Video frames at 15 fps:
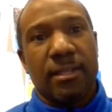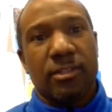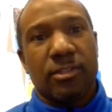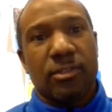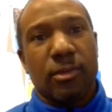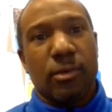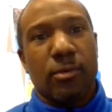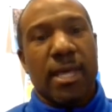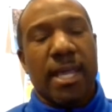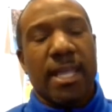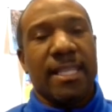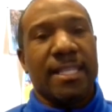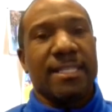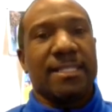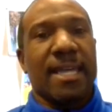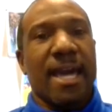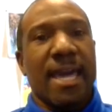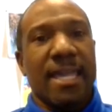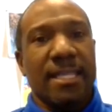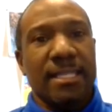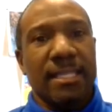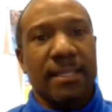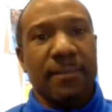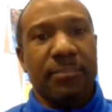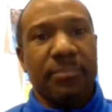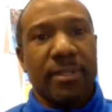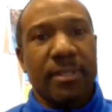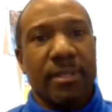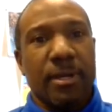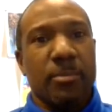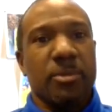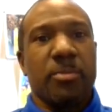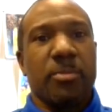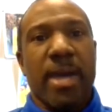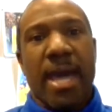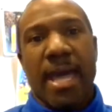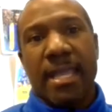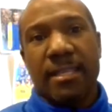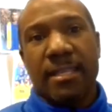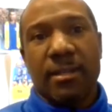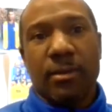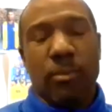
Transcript: So that anxiety comes back